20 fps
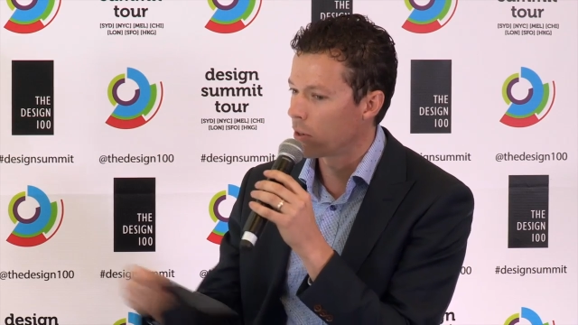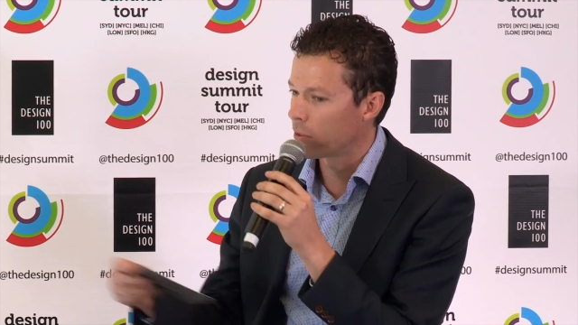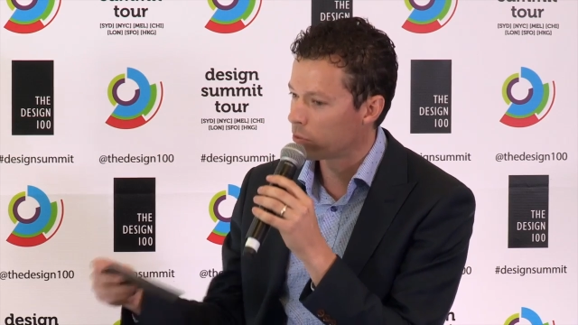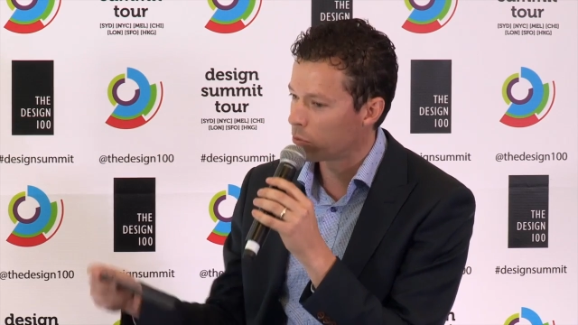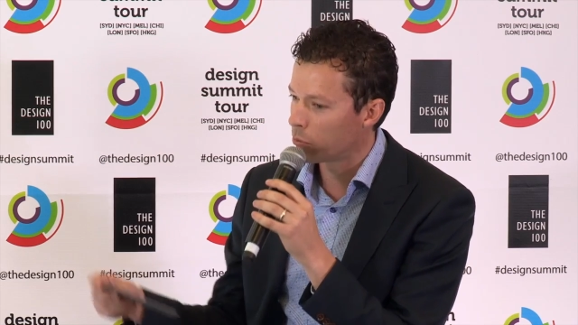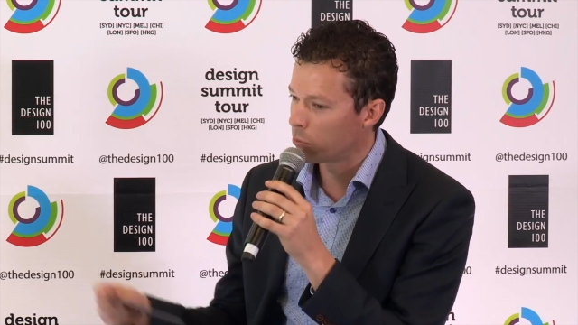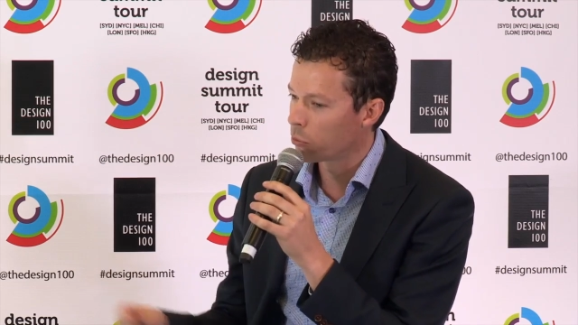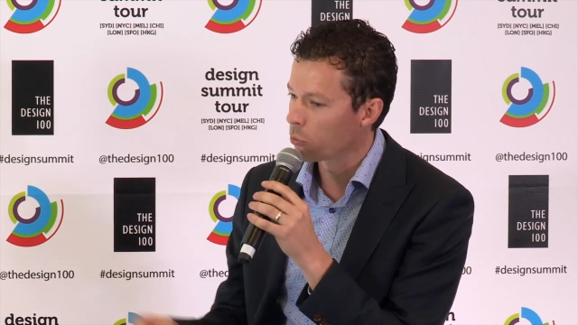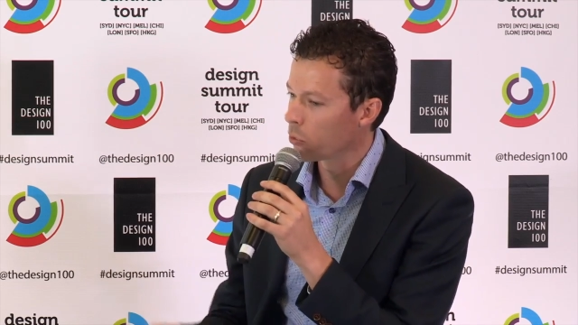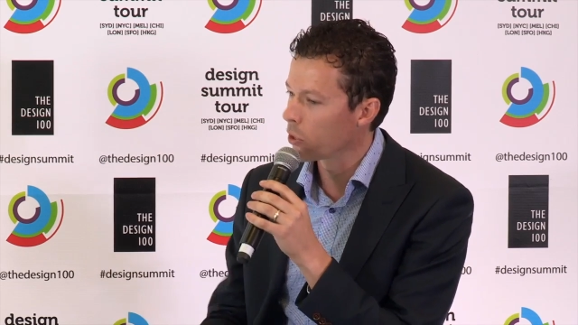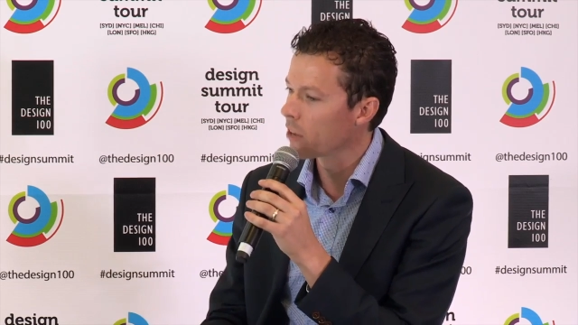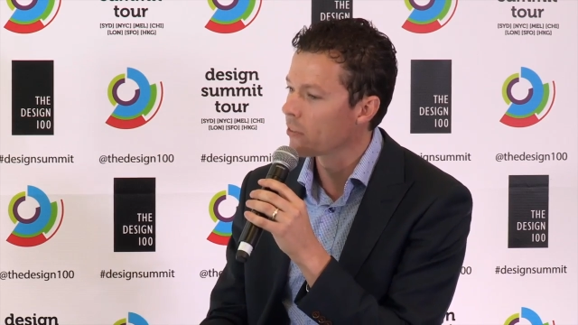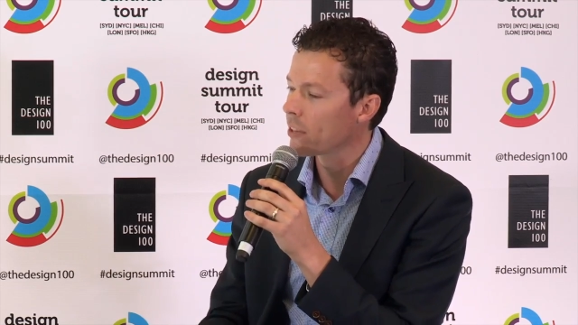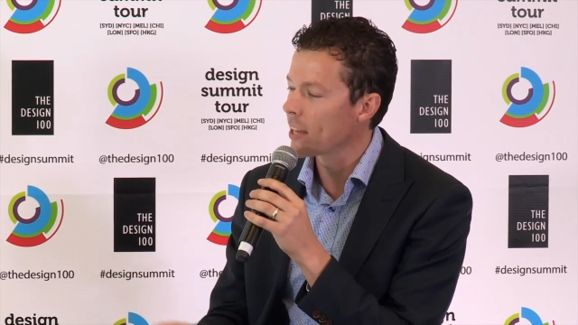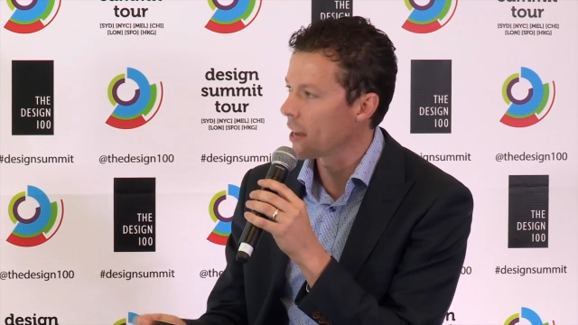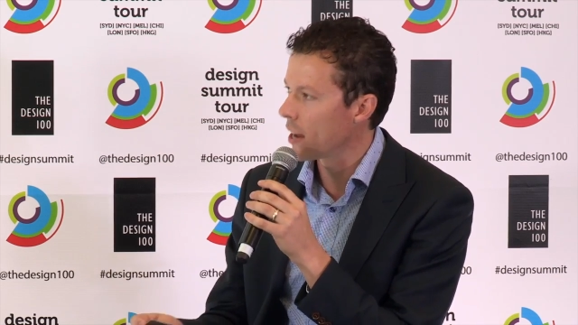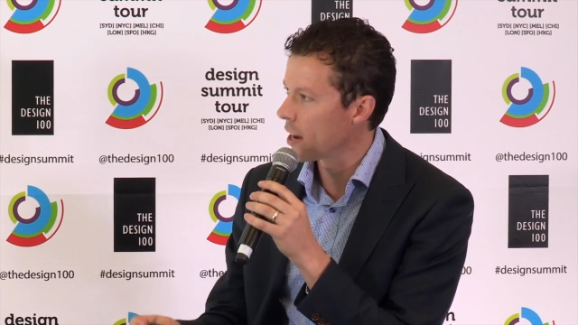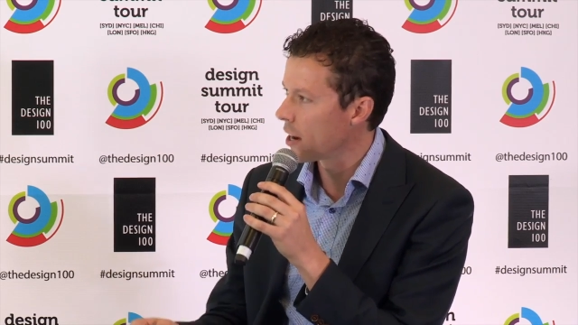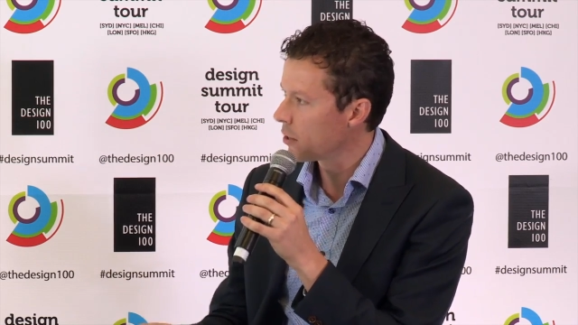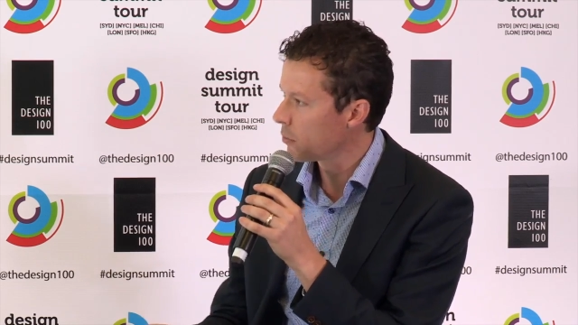from wherever
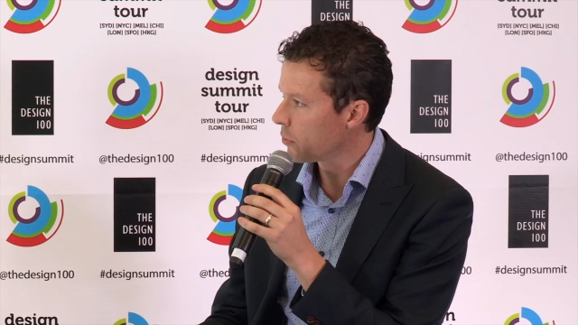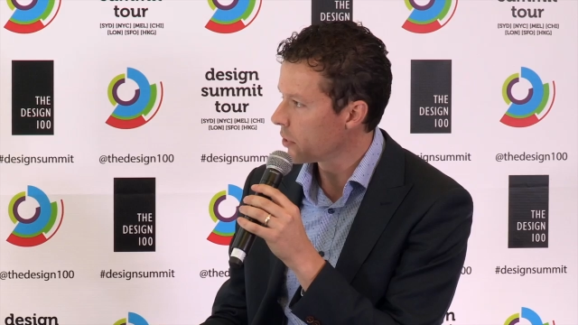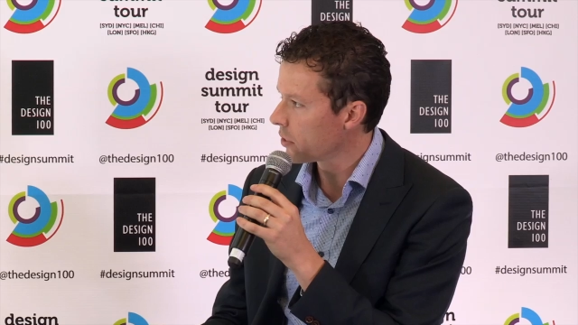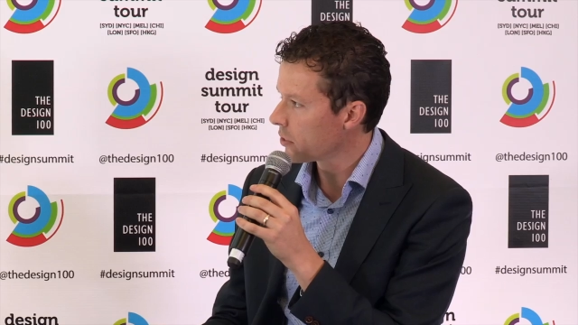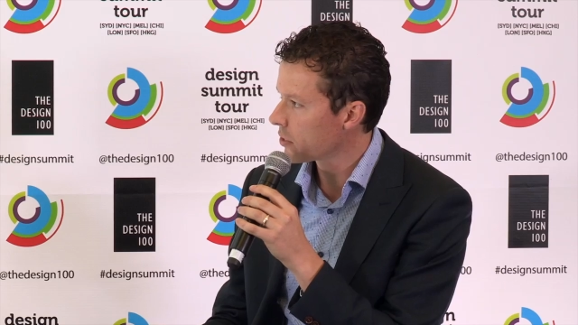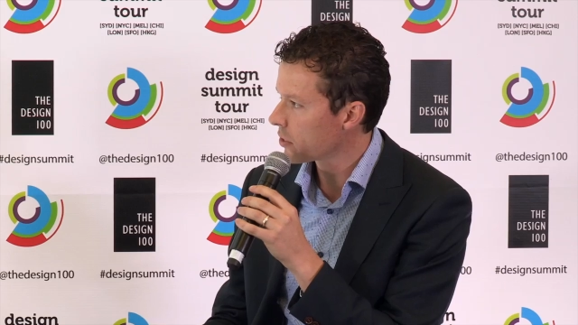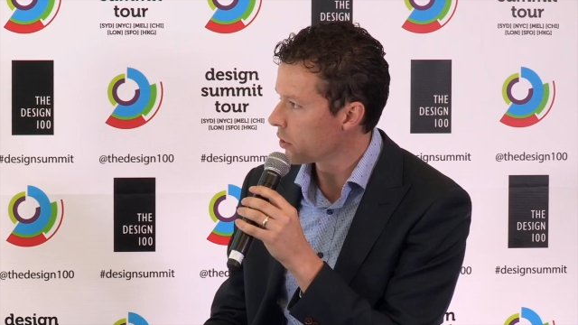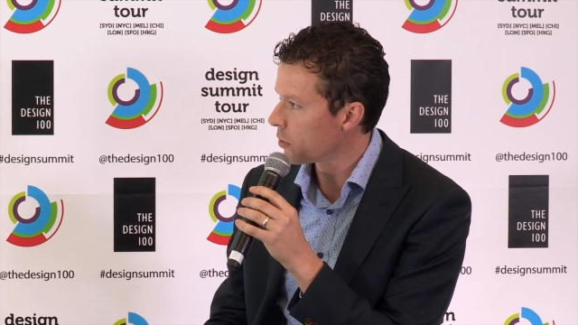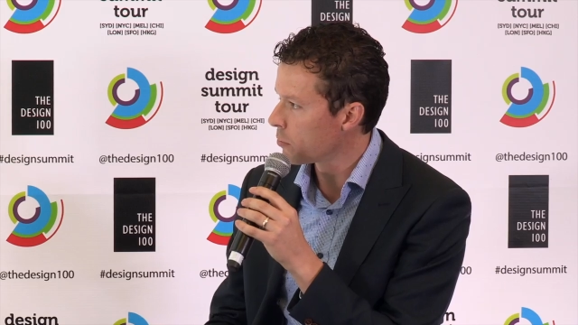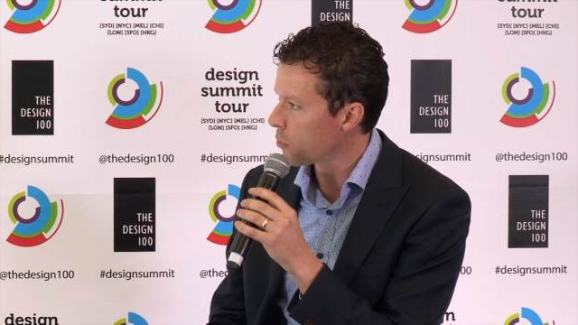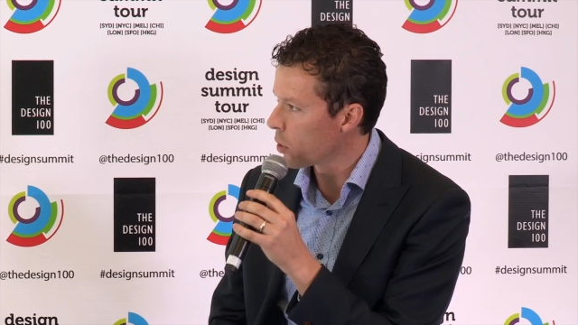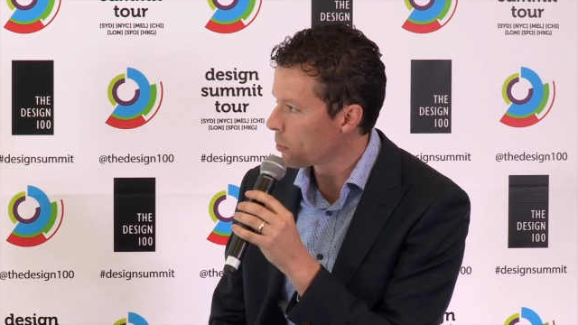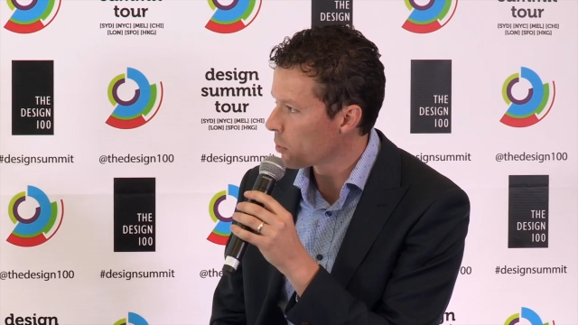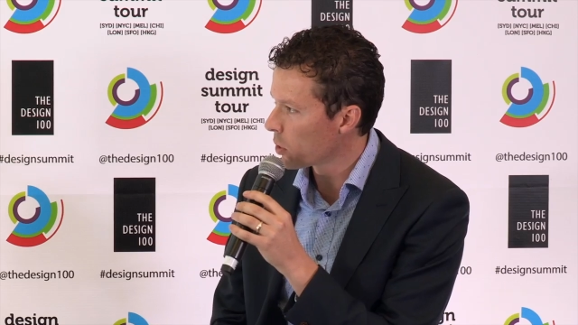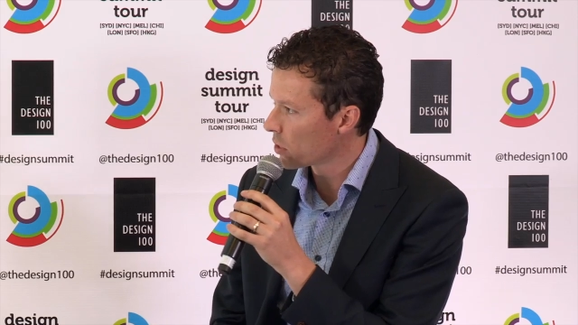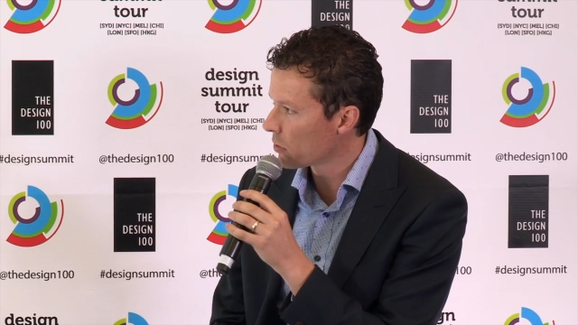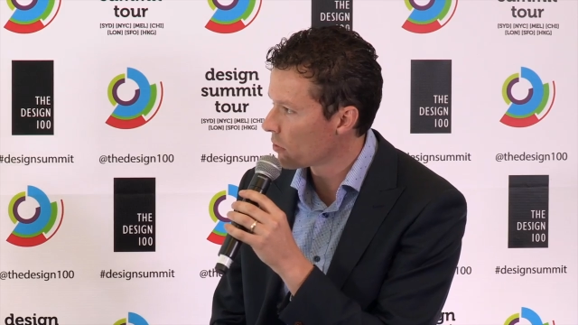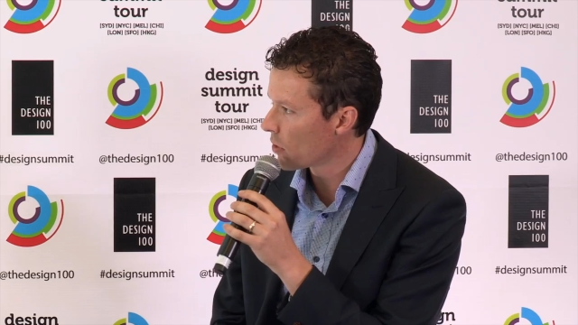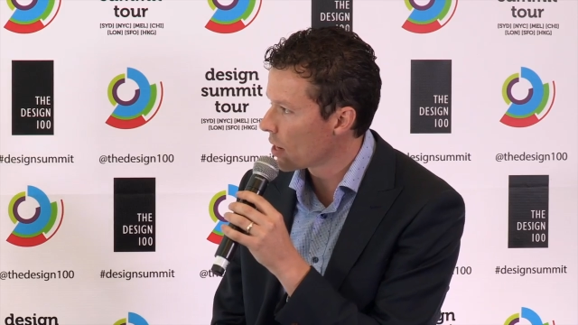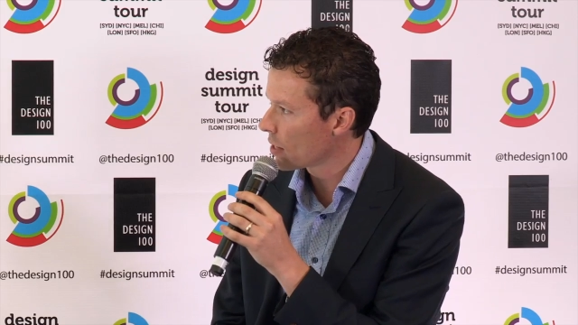they are, whether it's on a
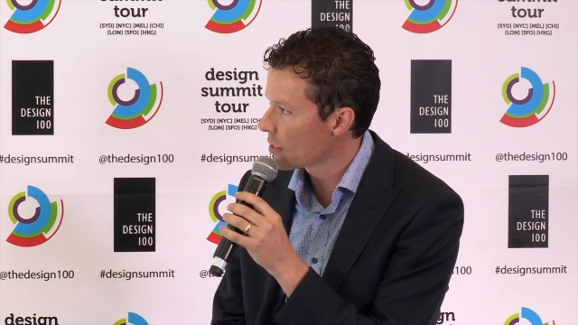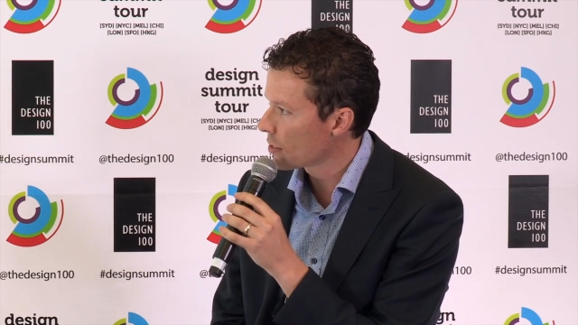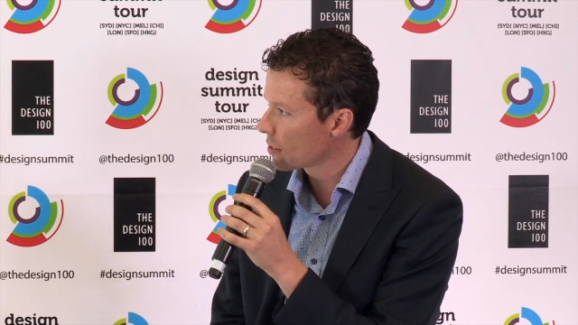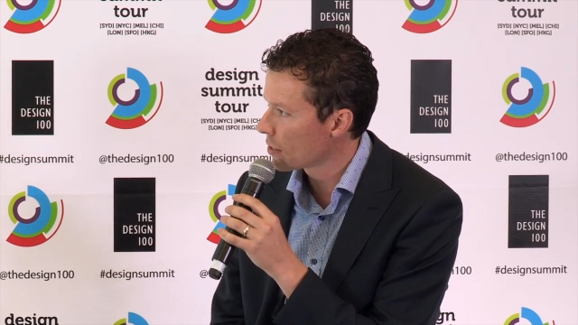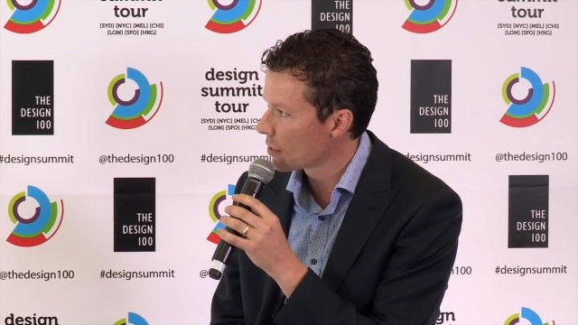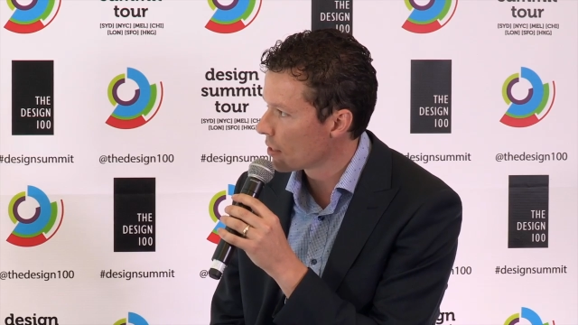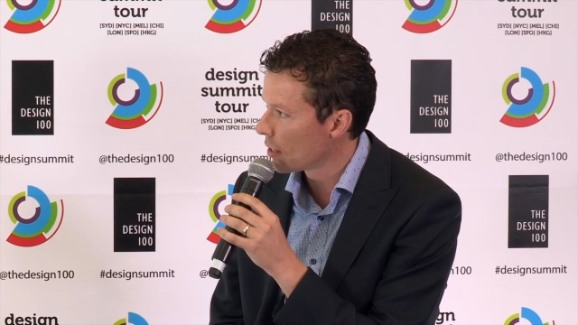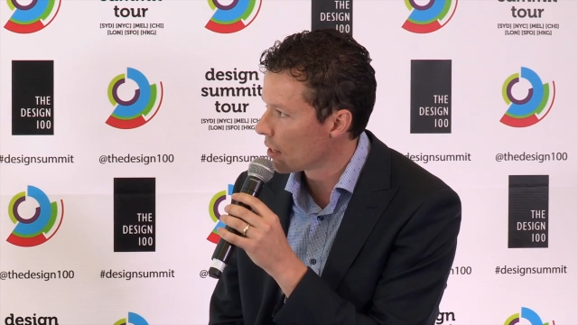mobile device